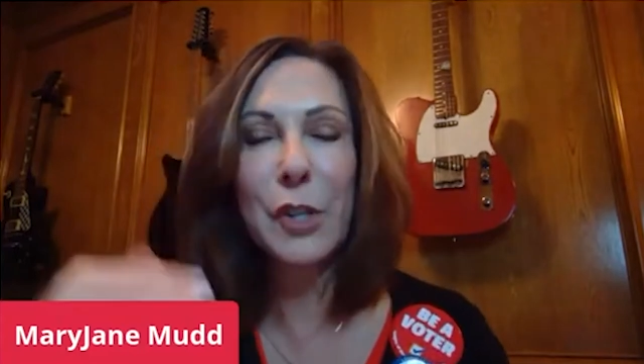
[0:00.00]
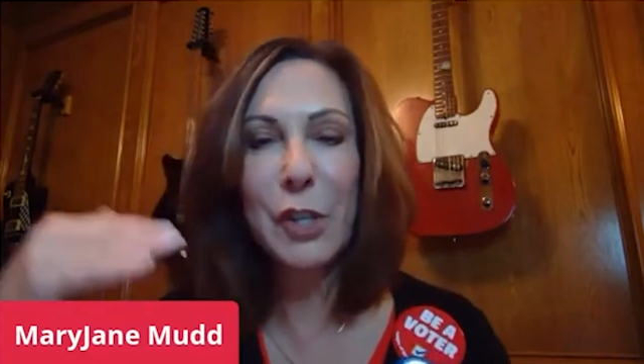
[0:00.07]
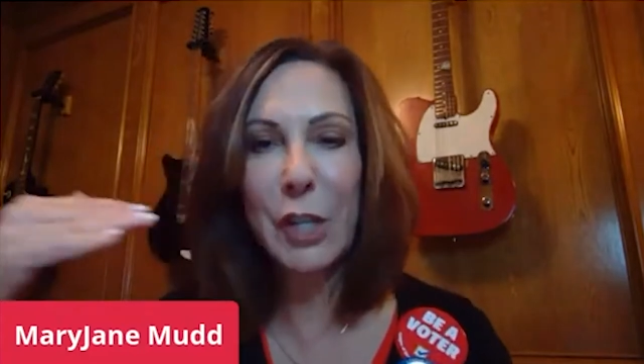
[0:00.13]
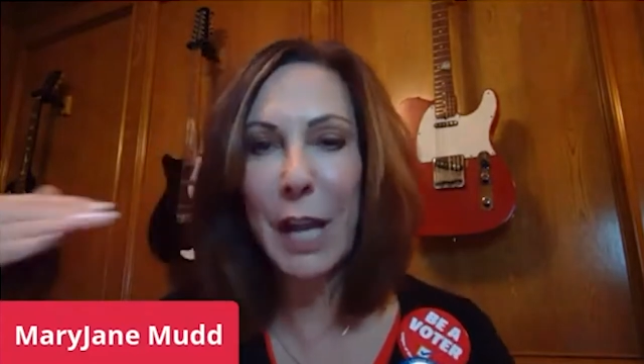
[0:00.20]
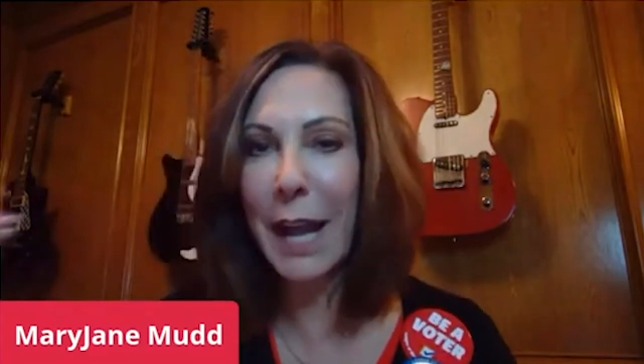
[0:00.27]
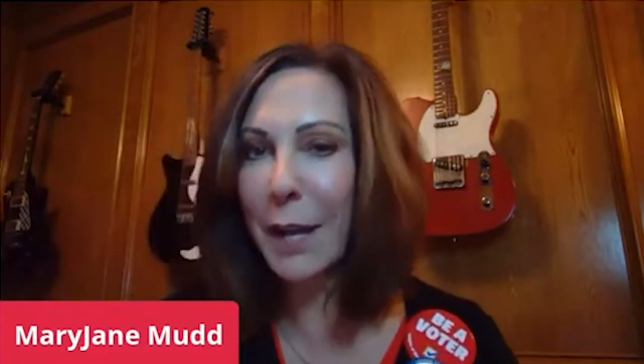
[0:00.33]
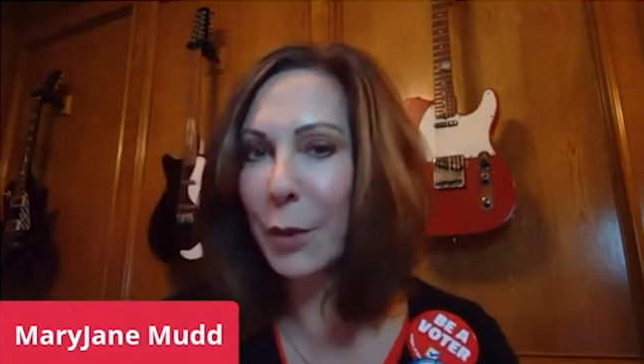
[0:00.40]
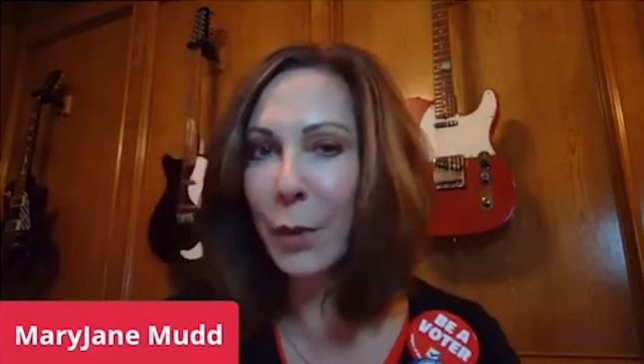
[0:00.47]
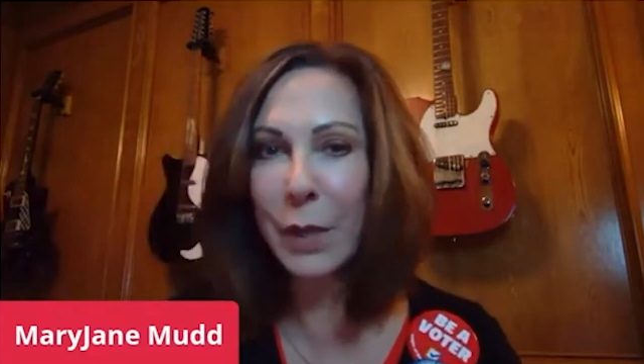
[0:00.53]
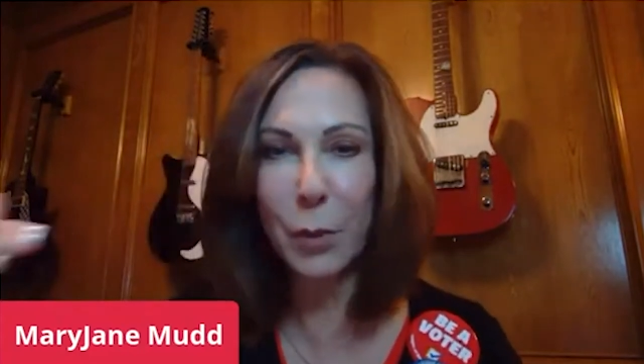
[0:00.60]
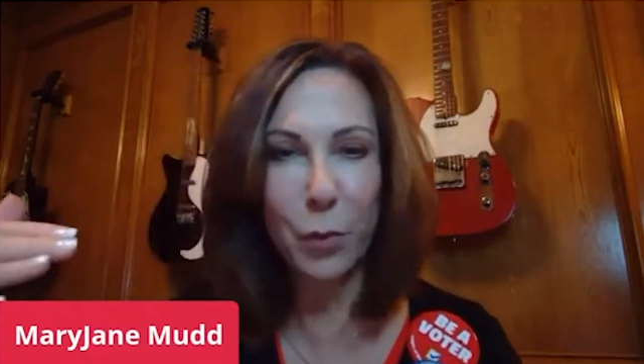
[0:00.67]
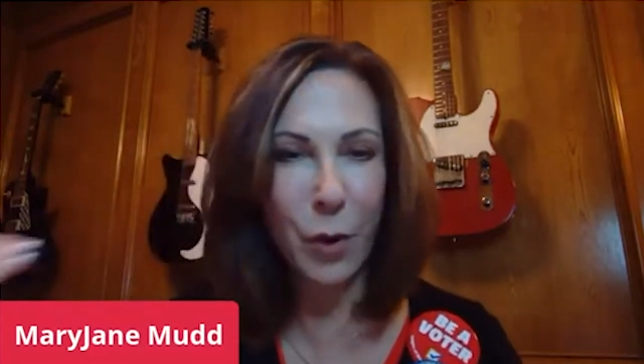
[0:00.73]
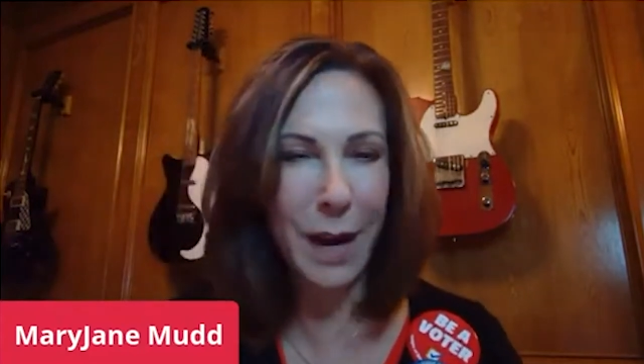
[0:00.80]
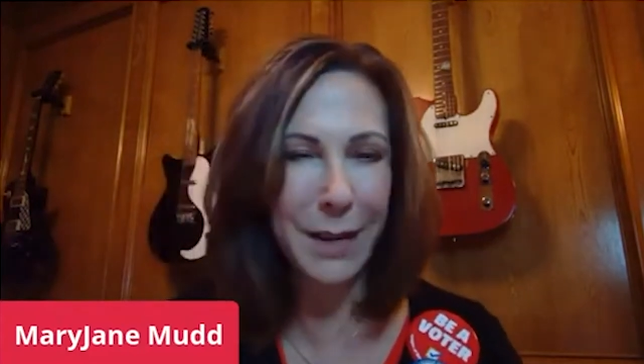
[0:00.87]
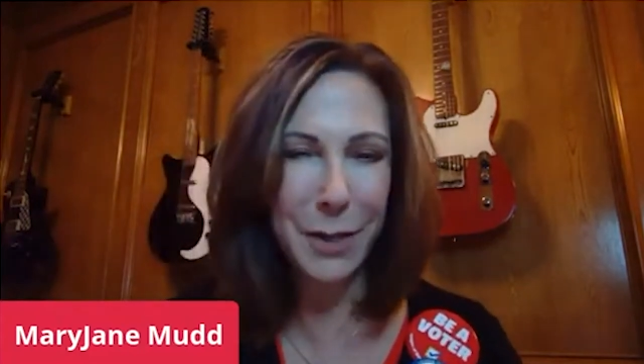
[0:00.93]

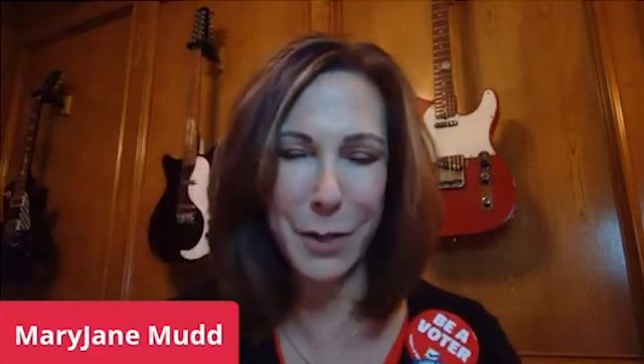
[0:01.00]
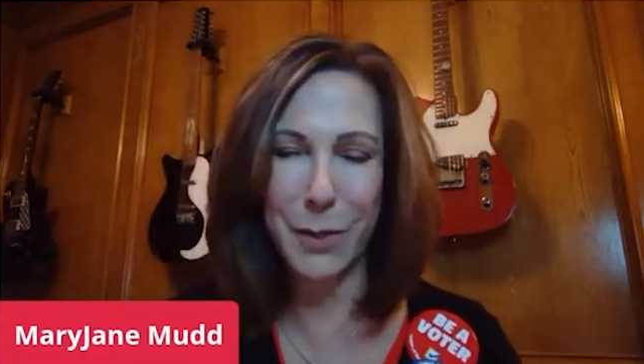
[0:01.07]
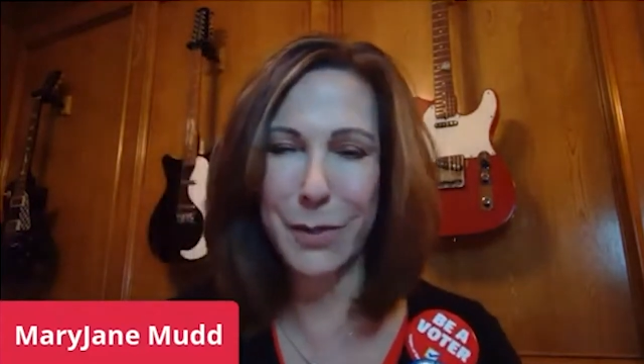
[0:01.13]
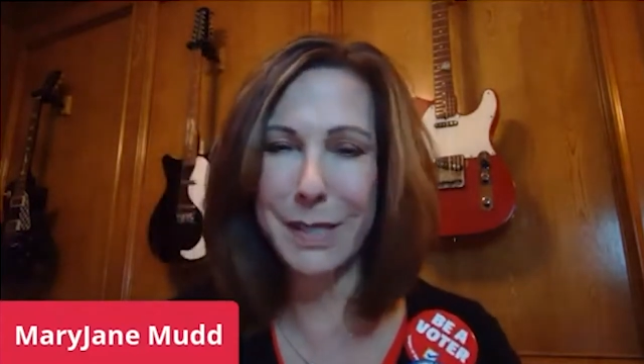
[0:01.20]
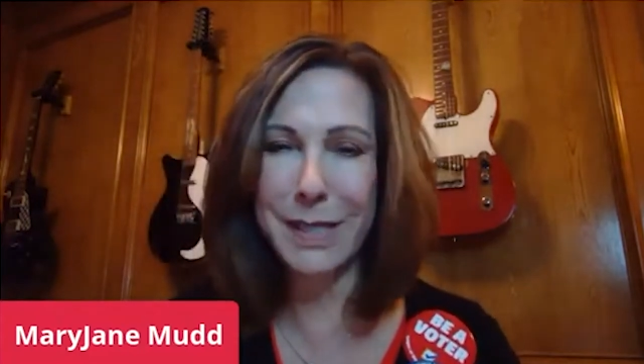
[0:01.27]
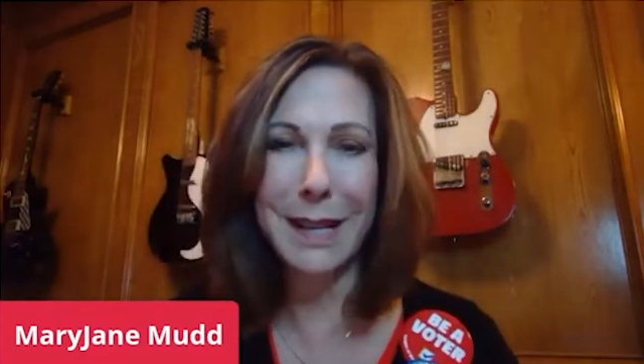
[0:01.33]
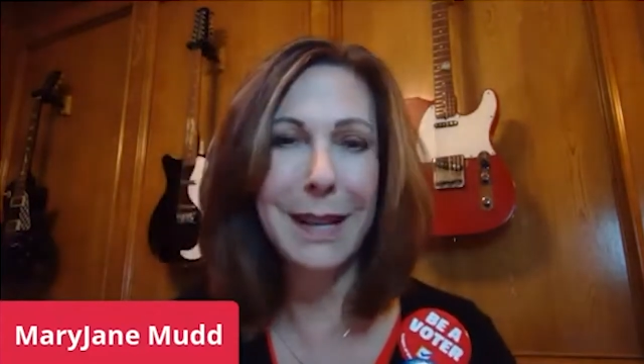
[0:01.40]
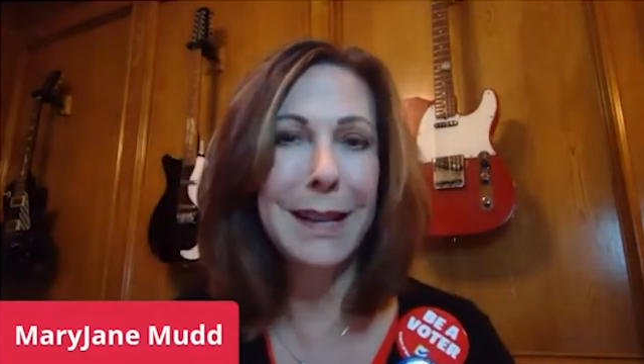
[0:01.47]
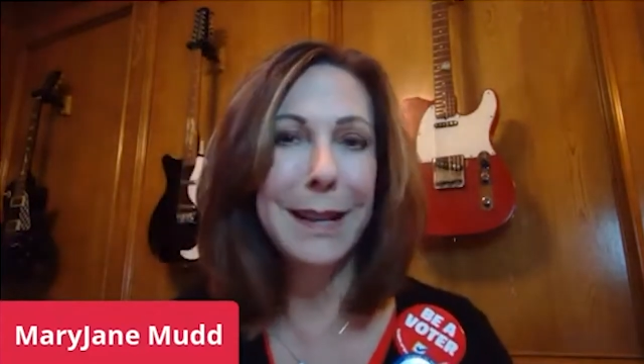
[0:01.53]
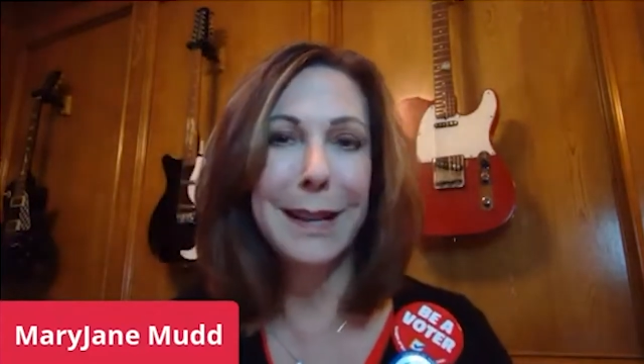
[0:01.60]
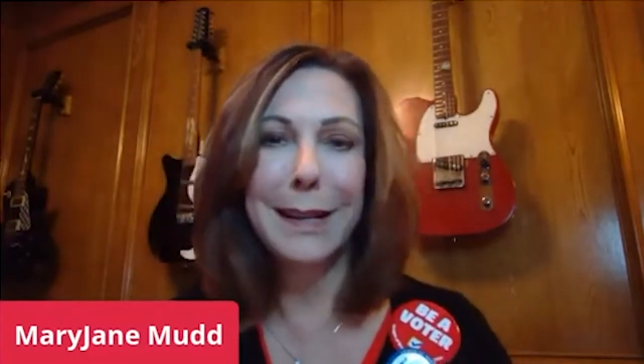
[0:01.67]
shattering records